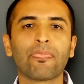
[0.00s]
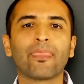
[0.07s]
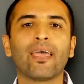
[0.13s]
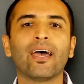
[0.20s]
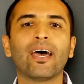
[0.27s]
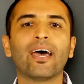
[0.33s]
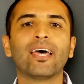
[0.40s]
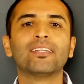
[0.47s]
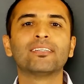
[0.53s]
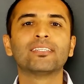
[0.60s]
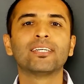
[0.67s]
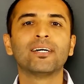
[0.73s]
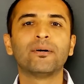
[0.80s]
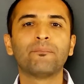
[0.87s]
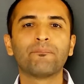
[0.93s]

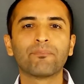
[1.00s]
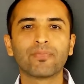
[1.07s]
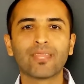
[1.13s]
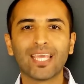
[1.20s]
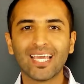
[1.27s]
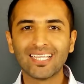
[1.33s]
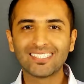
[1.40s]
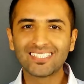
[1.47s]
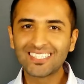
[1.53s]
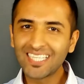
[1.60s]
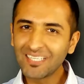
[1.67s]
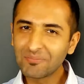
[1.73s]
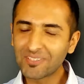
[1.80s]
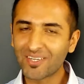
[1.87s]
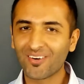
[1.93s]
And it seems